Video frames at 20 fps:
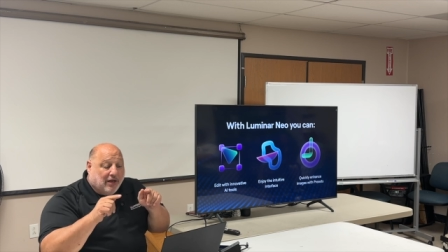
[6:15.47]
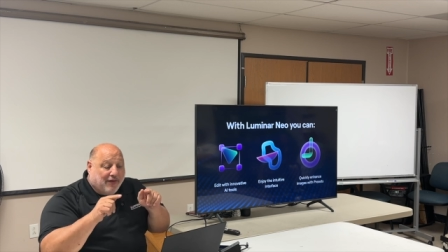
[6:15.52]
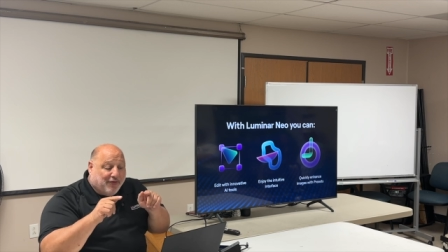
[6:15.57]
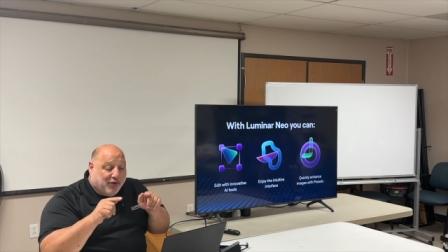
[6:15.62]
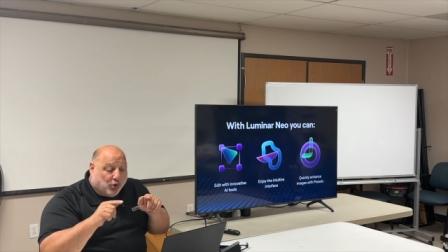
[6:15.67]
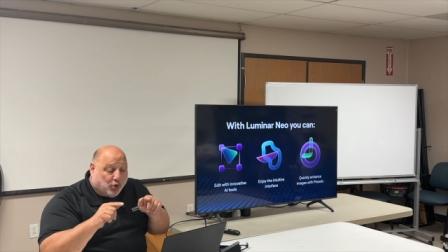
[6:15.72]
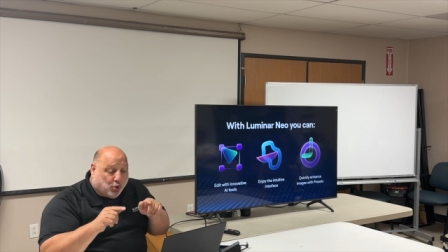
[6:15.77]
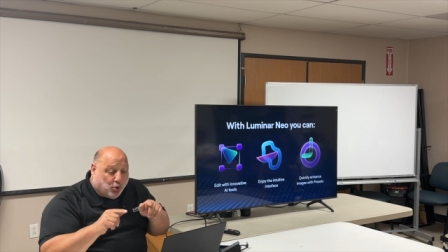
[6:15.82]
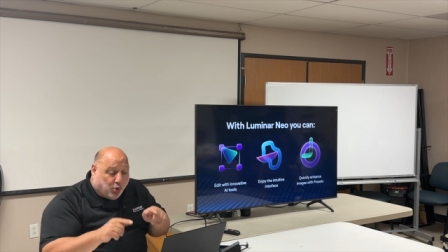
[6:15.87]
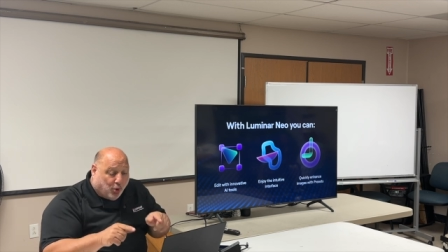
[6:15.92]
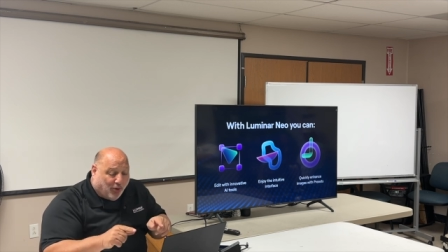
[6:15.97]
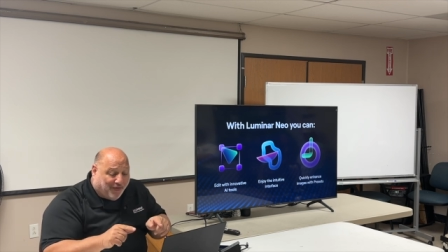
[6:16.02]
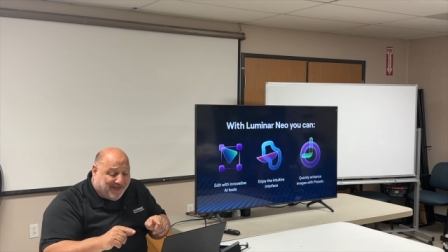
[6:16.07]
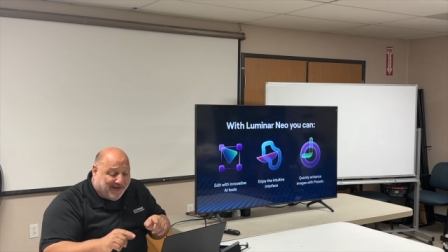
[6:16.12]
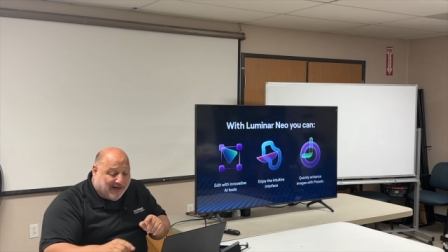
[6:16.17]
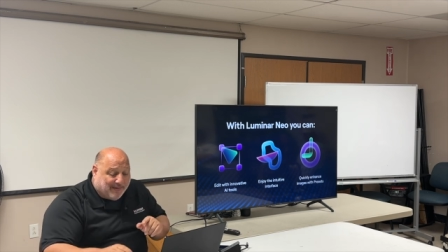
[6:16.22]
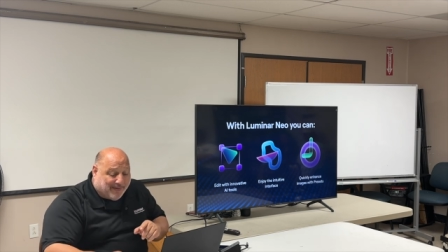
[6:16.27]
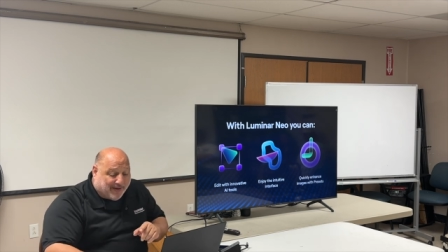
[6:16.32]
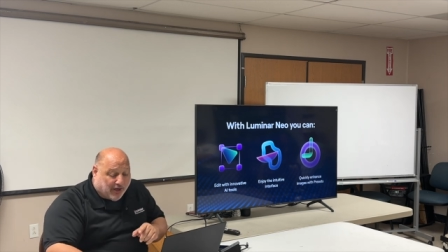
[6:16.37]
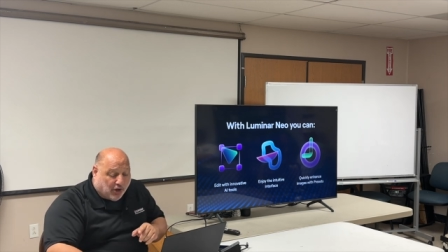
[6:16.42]
The cool
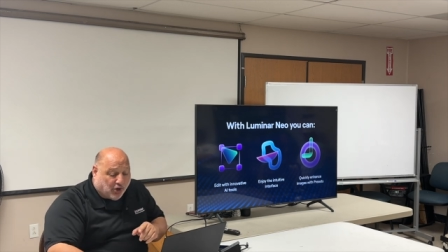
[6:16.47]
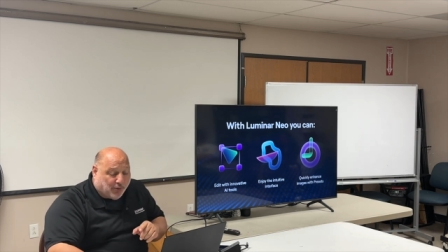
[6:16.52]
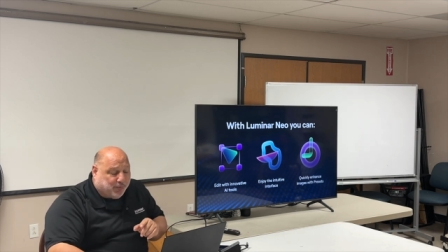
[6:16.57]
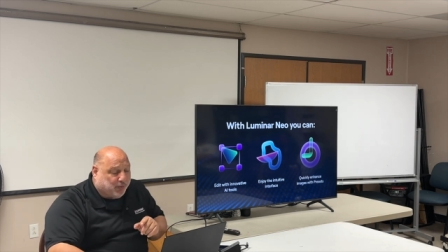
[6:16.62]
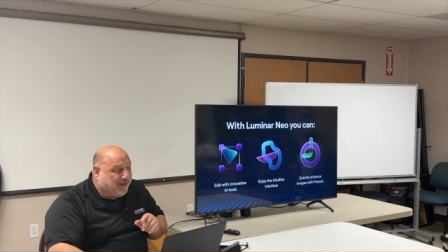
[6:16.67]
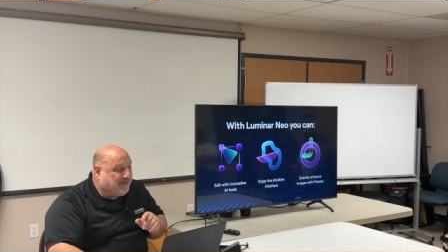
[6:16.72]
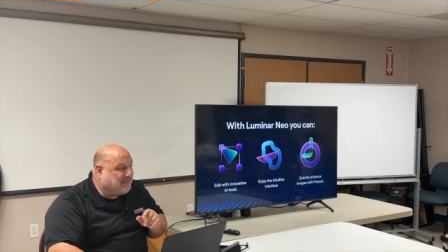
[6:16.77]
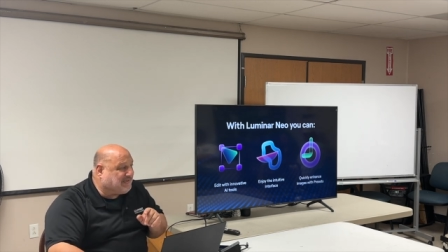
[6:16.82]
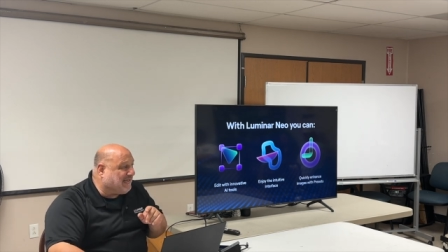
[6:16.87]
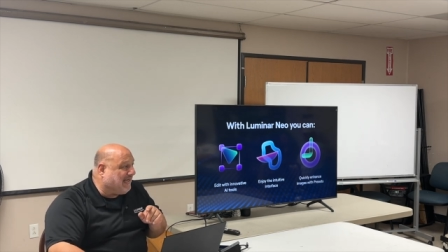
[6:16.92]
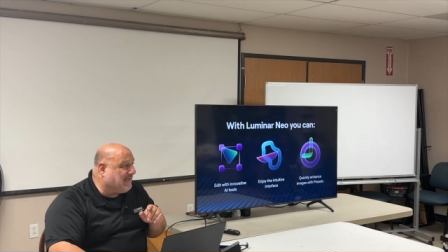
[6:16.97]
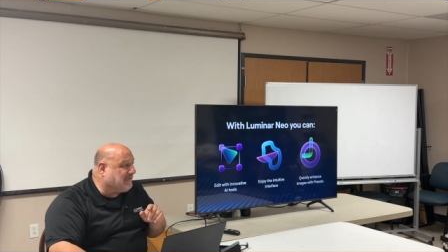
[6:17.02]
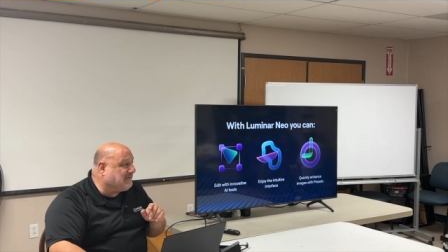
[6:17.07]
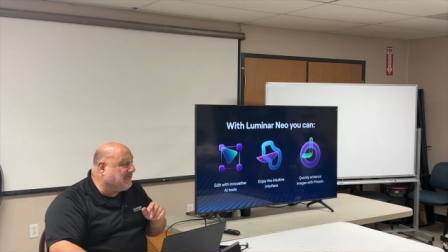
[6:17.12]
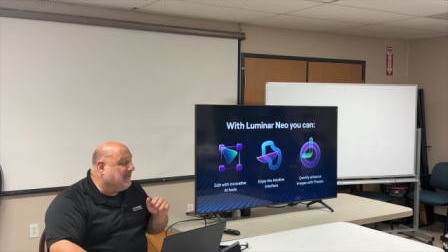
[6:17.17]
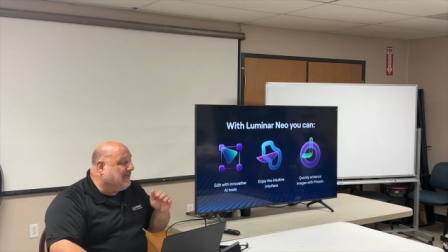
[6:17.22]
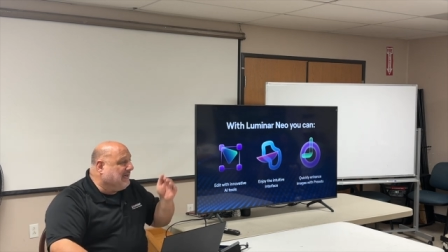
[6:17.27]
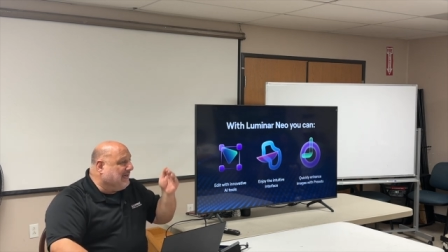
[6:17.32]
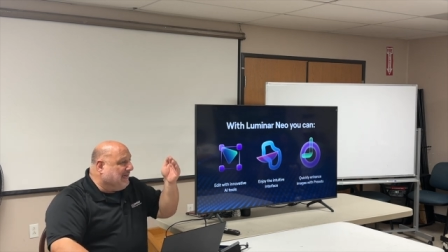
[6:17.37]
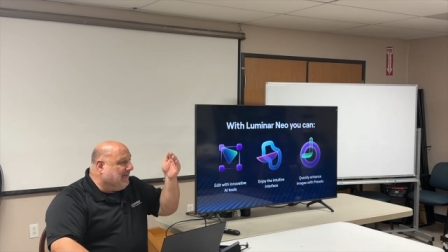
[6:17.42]
thing about our presets
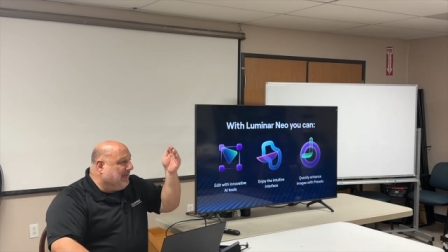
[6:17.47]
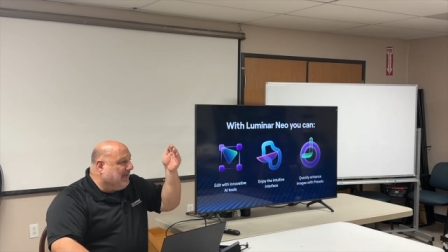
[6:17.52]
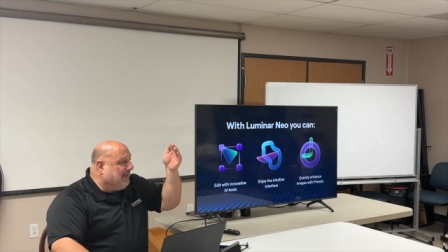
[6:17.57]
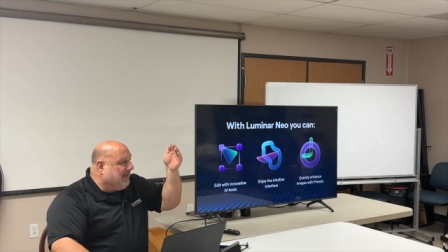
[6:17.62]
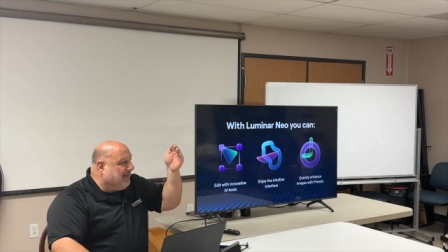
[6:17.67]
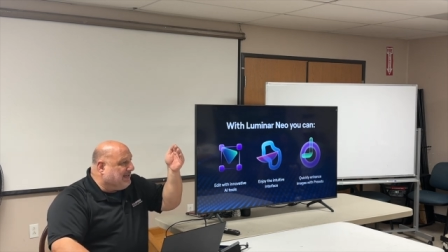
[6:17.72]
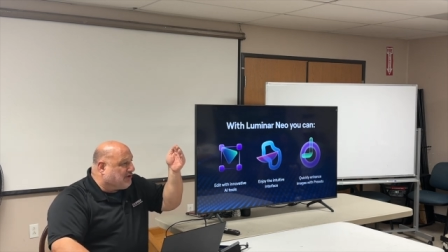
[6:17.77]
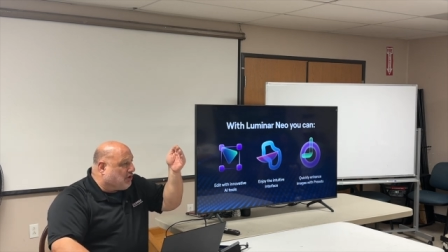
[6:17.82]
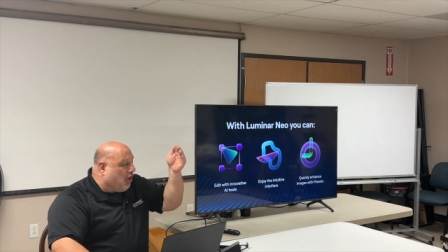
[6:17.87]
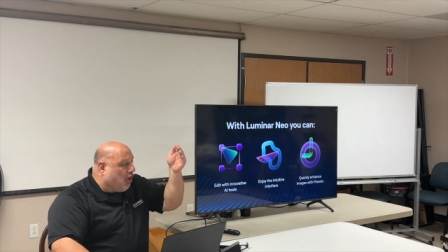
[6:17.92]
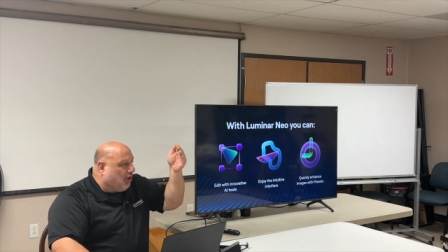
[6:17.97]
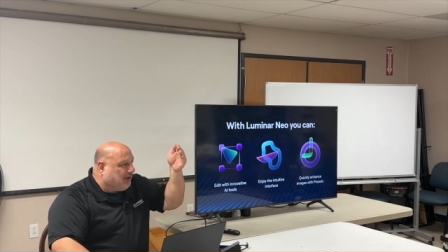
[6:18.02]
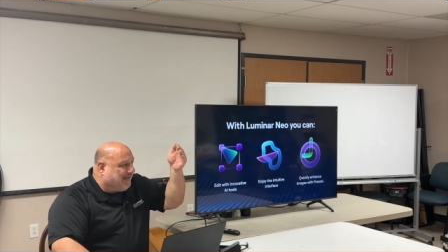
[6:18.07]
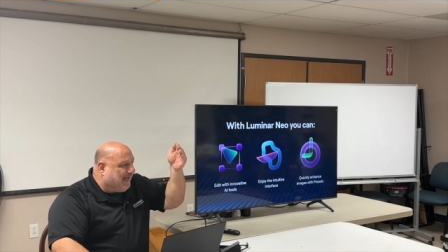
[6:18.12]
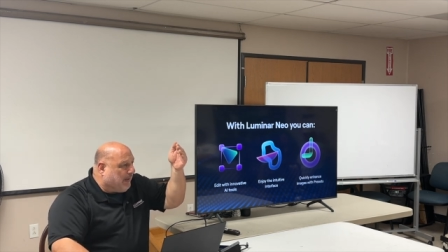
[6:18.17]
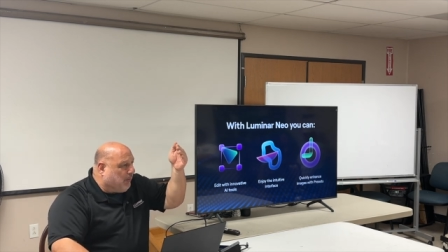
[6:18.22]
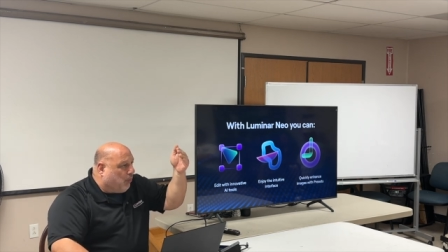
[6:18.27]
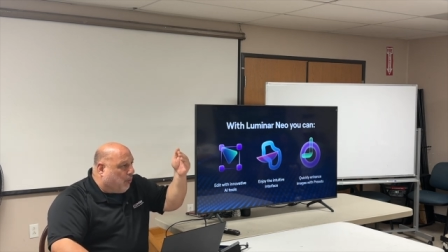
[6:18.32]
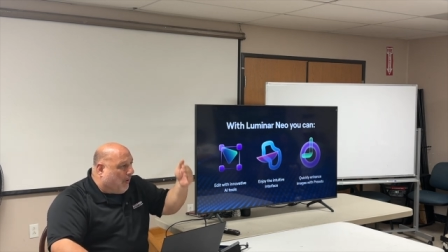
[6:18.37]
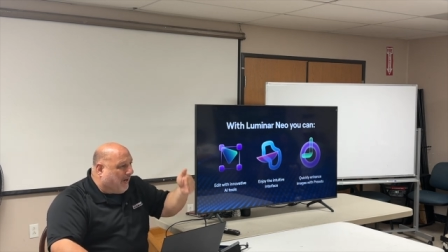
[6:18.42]
it's called
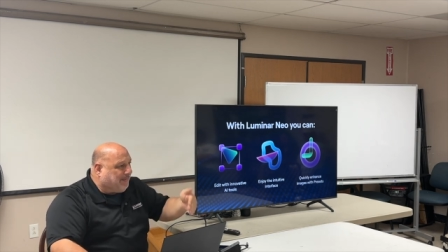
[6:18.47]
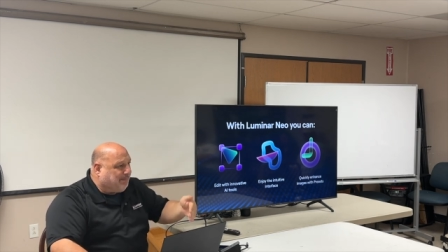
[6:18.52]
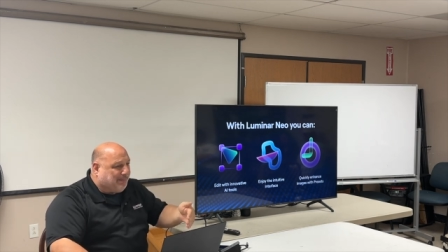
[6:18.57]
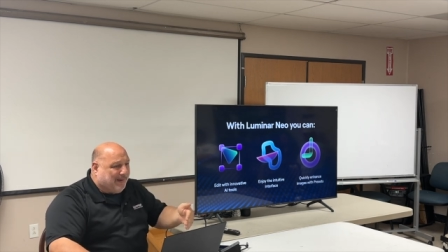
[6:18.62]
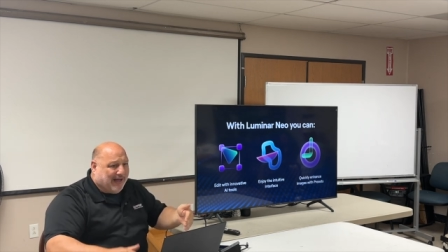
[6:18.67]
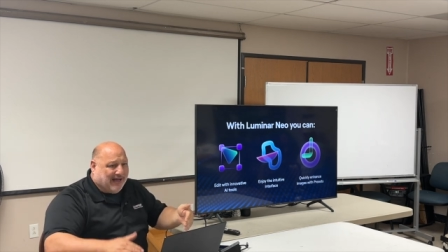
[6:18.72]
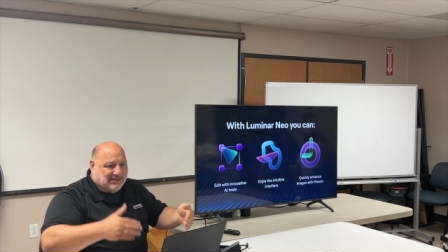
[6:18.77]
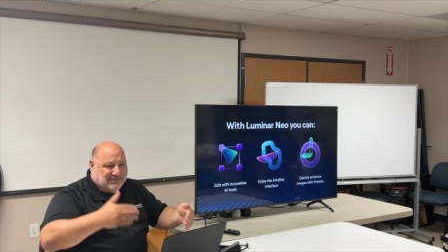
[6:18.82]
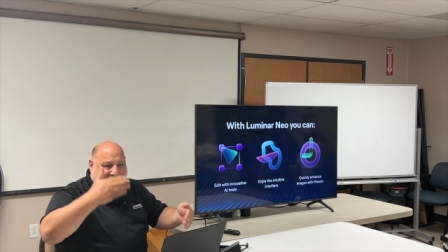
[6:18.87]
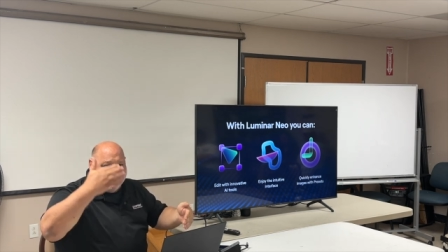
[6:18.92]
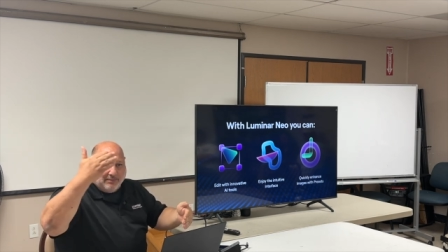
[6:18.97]
a white box